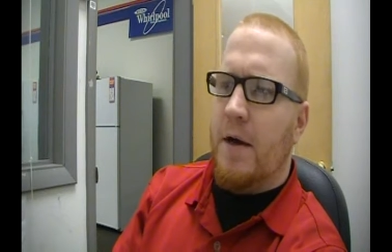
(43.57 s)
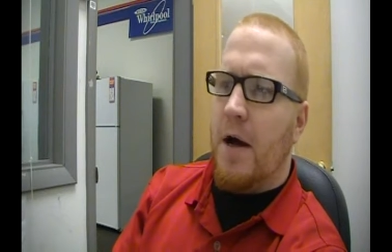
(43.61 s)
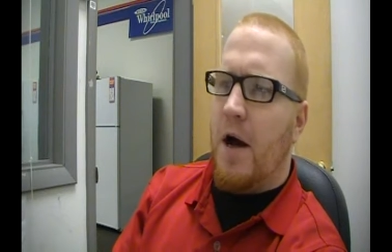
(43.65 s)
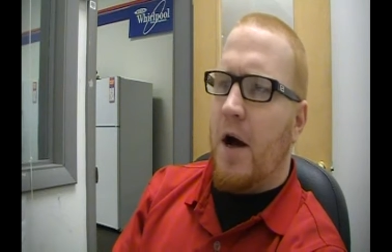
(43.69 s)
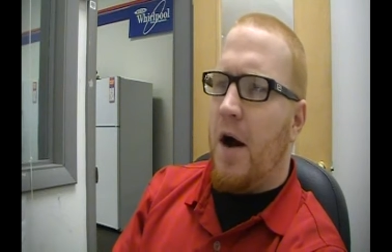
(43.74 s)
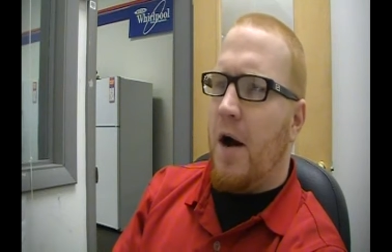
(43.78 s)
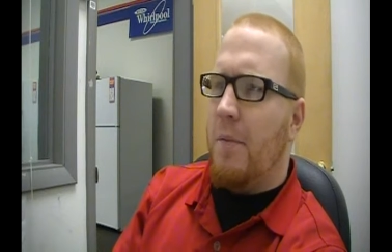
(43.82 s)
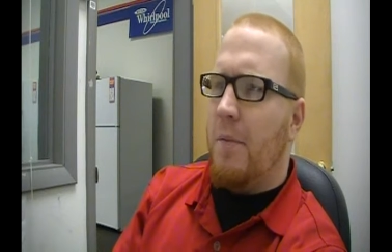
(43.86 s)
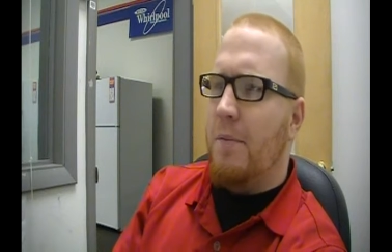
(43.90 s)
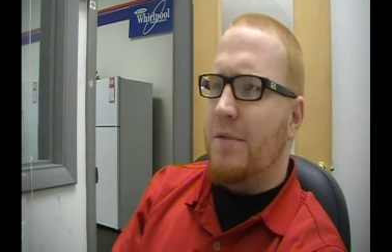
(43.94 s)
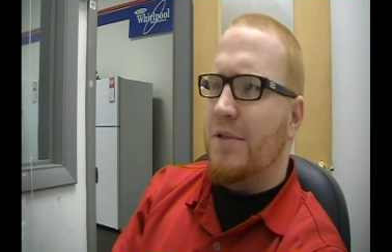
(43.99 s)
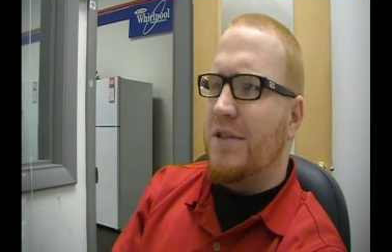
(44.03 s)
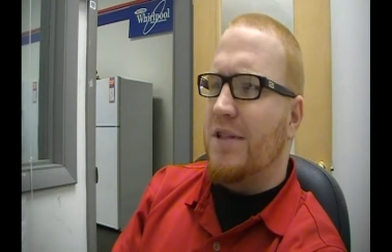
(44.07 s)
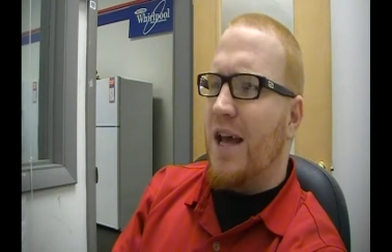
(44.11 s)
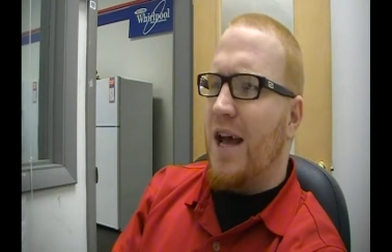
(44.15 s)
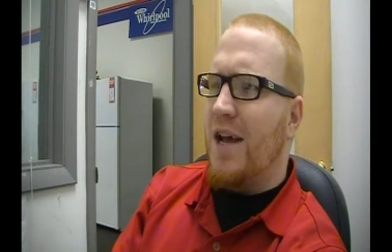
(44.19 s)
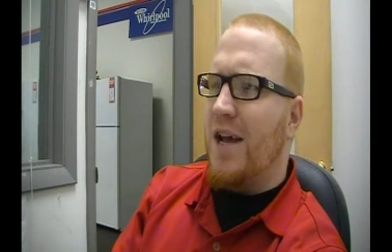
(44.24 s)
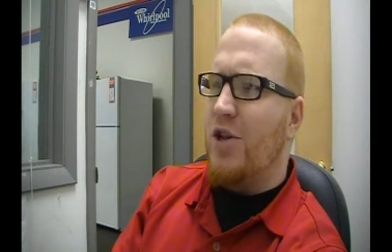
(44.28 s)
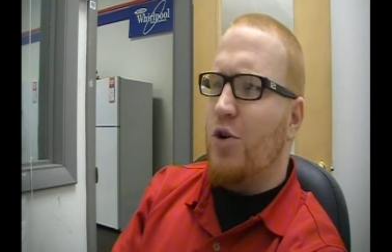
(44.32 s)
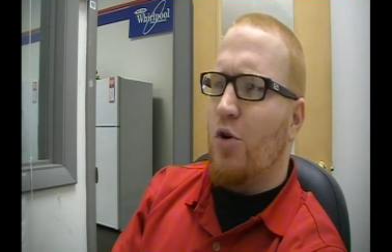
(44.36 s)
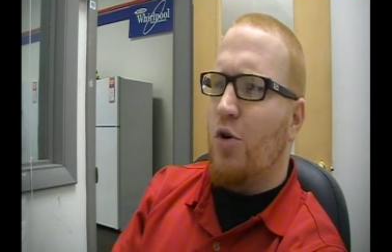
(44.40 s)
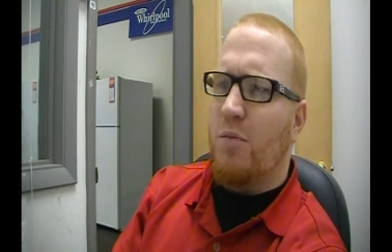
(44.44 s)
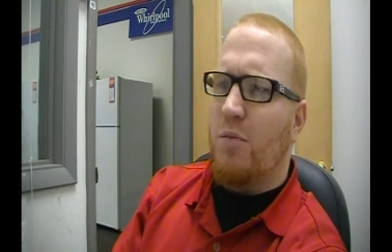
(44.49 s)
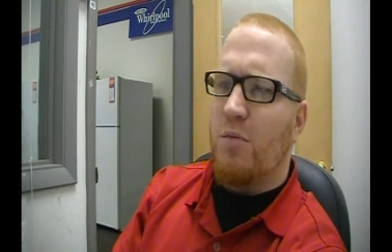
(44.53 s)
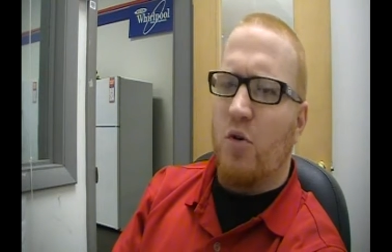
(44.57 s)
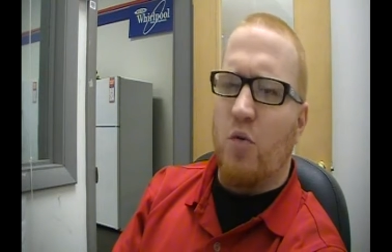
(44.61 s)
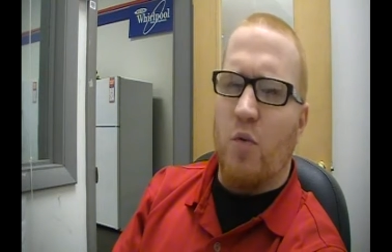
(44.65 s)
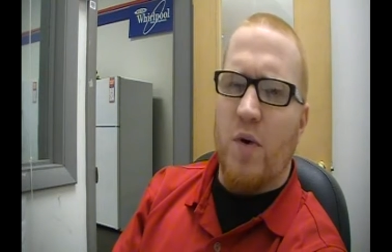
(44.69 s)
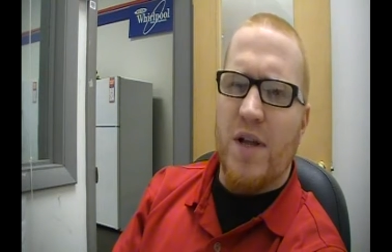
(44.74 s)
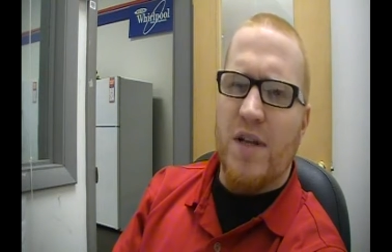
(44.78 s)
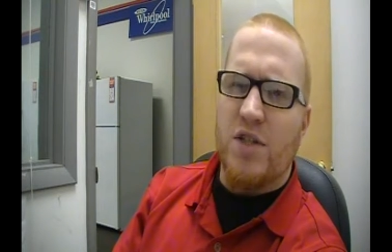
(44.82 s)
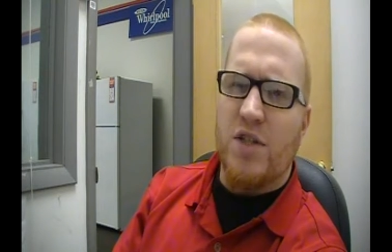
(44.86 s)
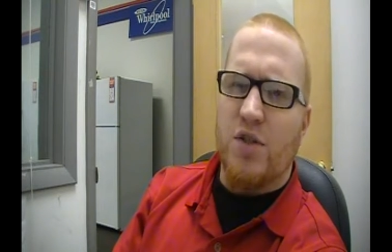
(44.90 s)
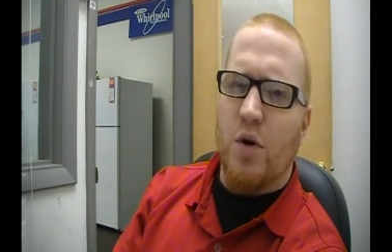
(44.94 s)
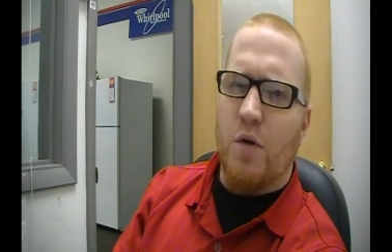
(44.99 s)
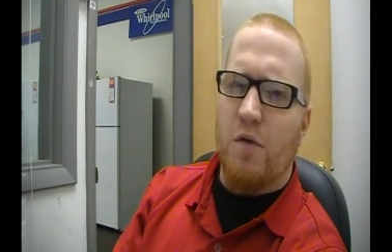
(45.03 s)
Um, he's got notable
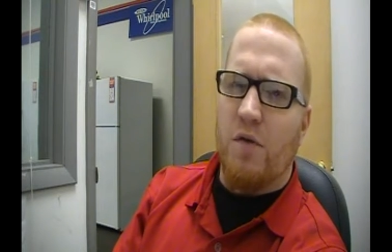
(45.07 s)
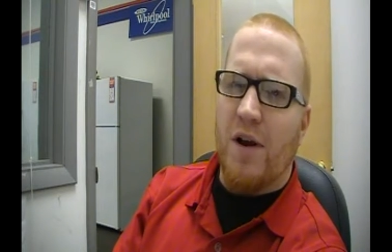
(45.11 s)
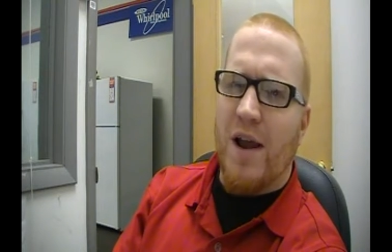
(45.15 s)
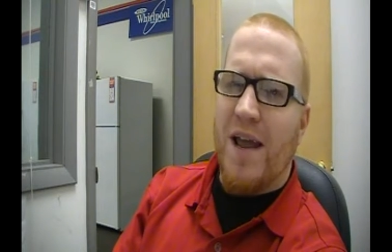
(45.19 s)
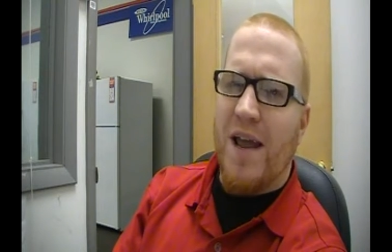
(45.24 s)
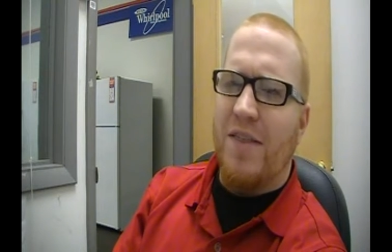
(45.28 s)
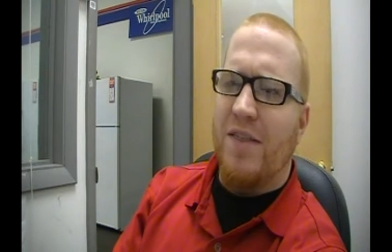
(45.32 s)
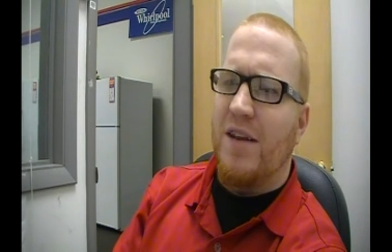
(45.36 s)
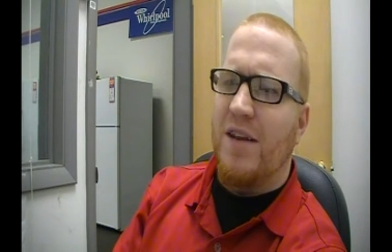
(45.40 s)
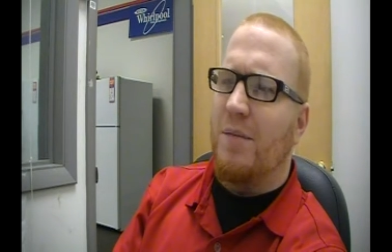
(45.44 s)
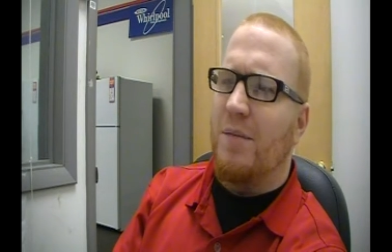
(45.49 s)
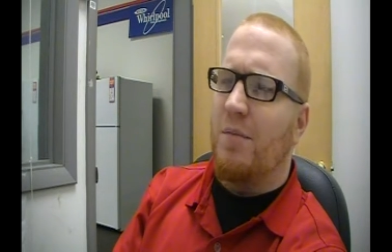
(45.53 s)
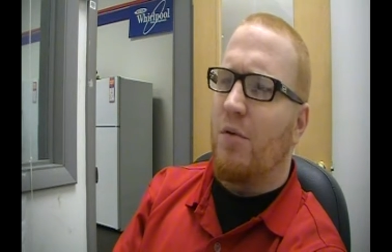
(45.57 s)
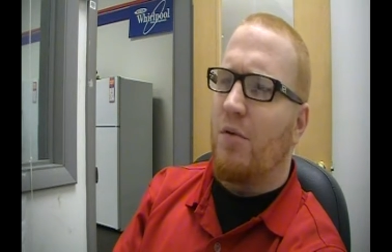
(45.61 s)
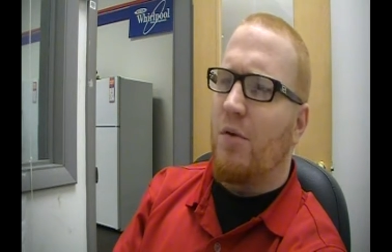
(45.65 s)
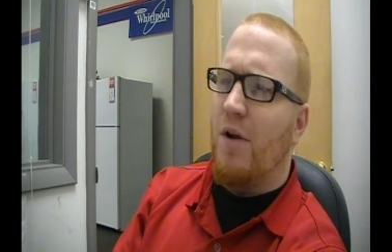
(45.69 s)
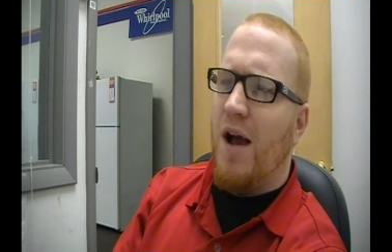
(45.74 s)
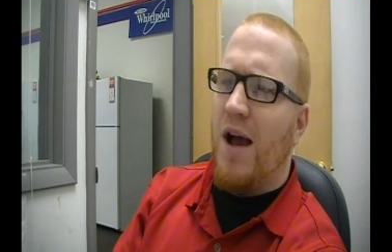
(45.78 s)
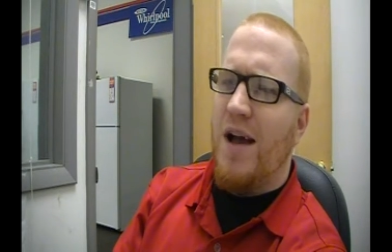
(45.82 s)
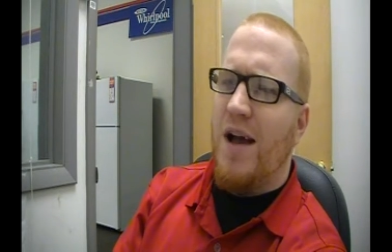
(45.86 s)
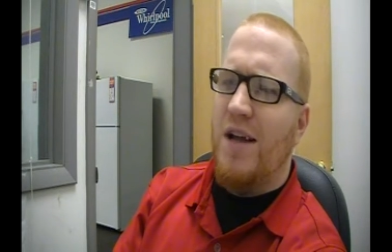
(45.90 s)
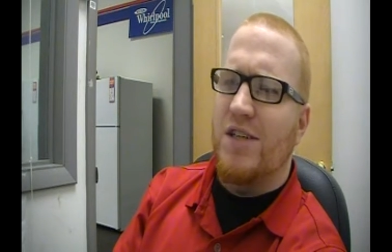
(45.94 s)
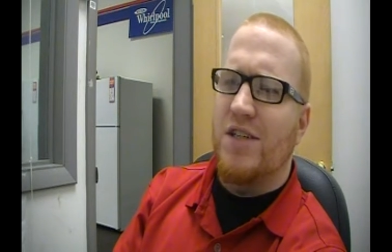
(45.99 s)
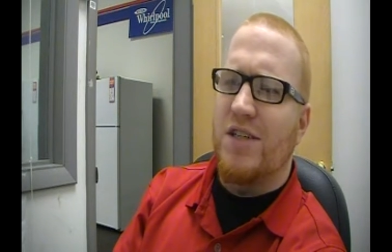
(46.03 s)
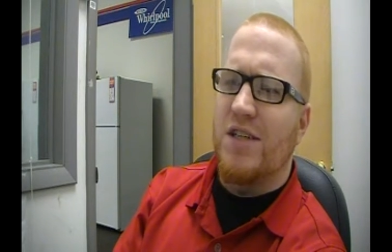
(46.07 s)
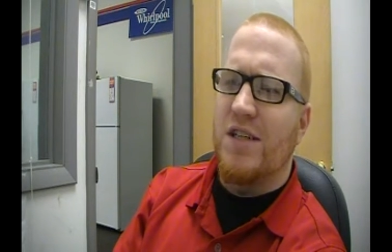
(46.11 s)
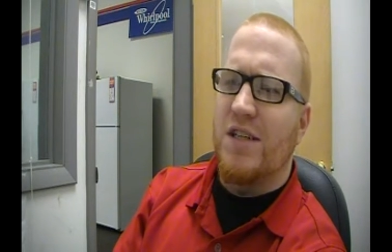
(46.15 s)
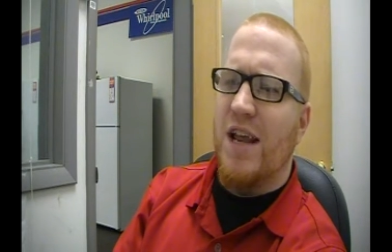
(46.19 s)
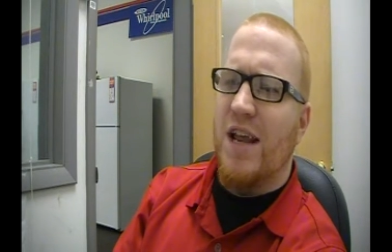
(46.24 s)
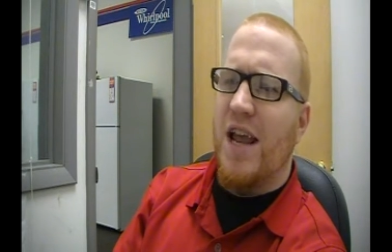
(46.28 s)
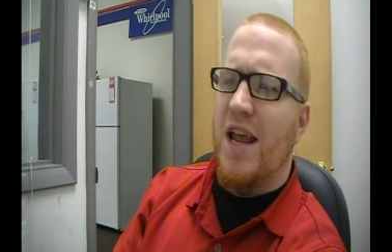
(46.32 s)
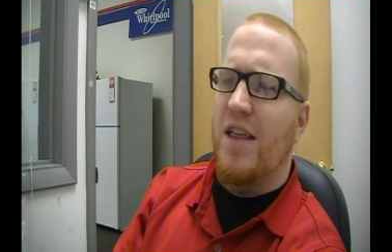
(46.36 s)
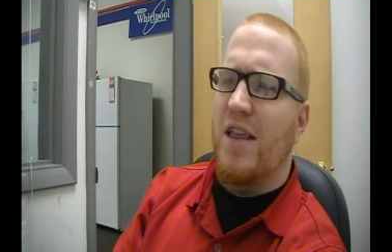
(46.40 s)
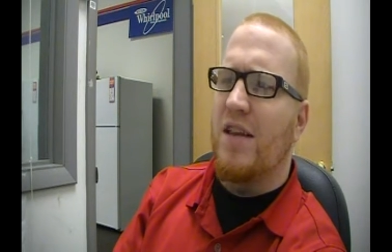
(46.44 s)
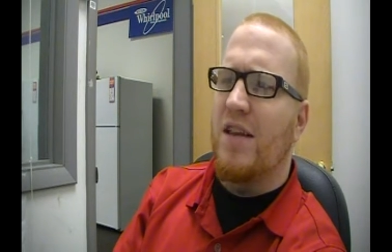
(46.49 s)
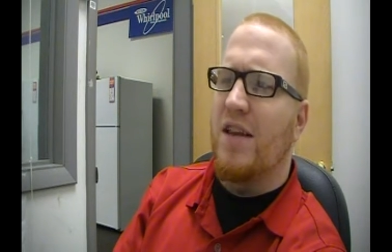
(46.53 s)
wins over Anthony Perosh
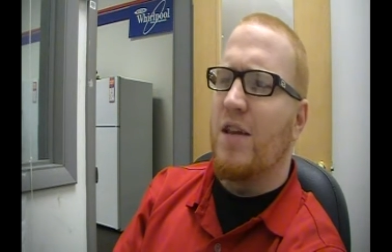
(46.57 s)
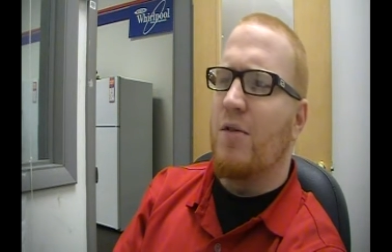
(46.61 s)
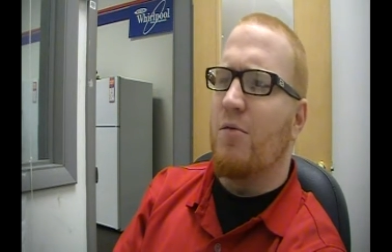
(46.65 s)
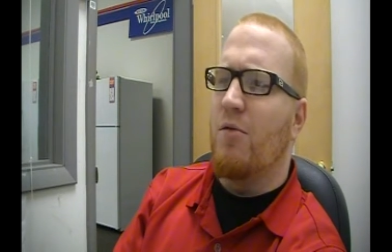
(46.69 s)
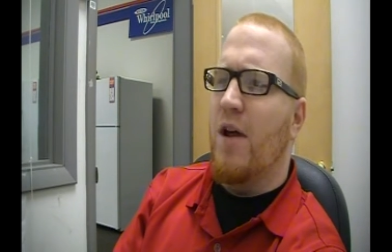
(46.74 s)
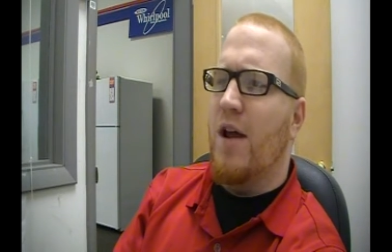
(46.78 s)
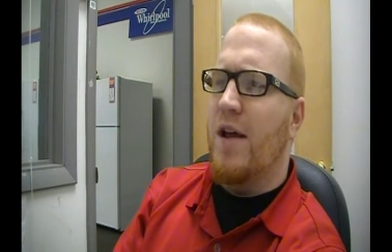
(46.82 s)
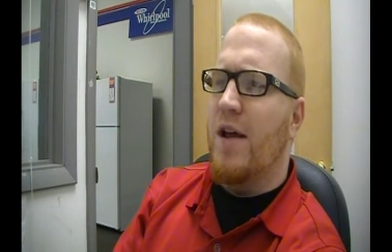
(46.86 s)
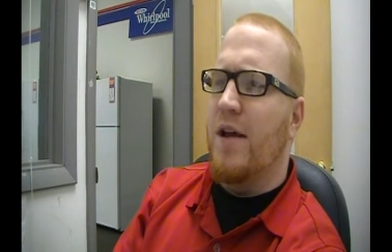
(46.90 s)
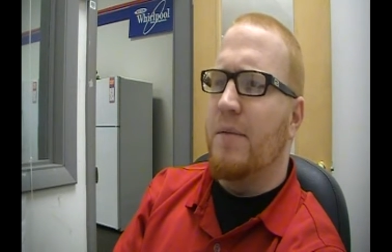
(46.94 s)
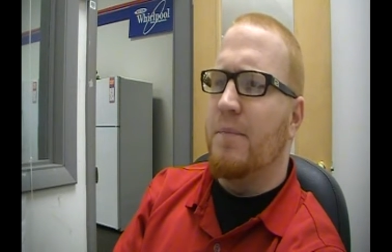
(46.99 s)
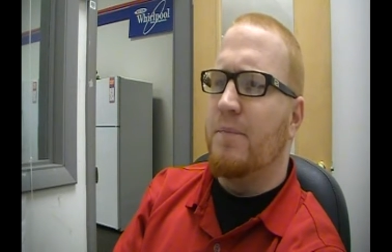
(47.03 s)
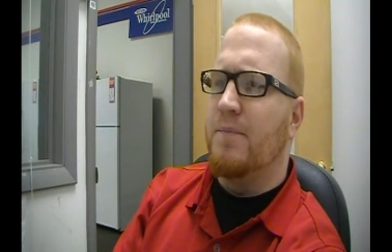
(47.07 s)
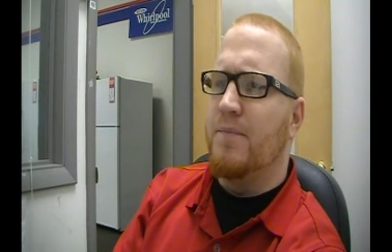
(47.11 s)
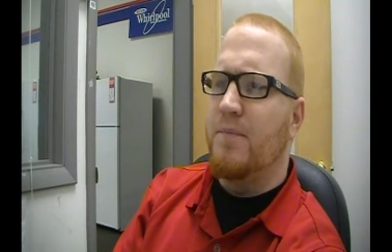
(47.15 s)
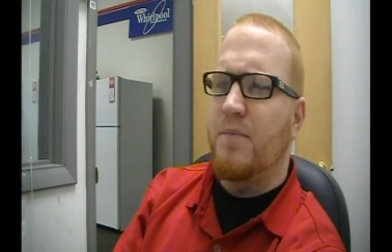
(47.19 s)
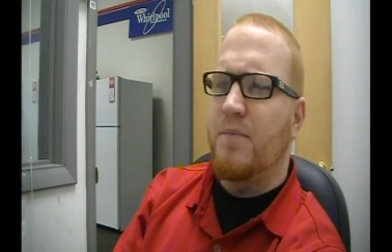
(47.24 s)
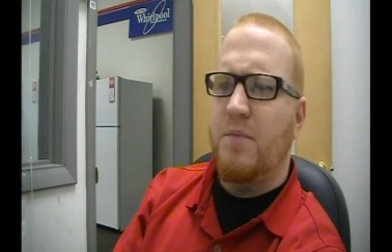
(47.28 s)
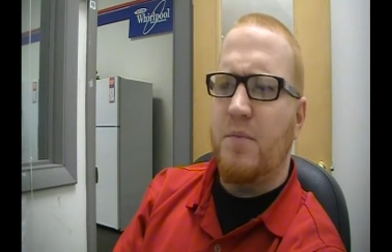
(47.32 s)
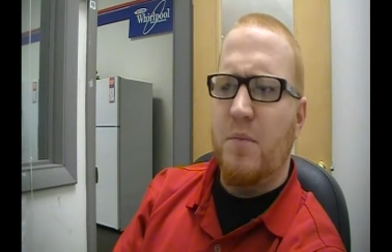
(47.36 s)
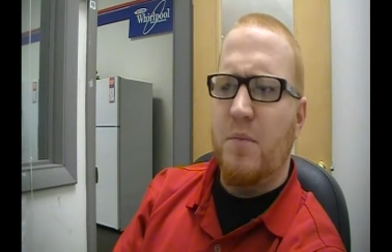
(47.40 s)
and Anthony Rea.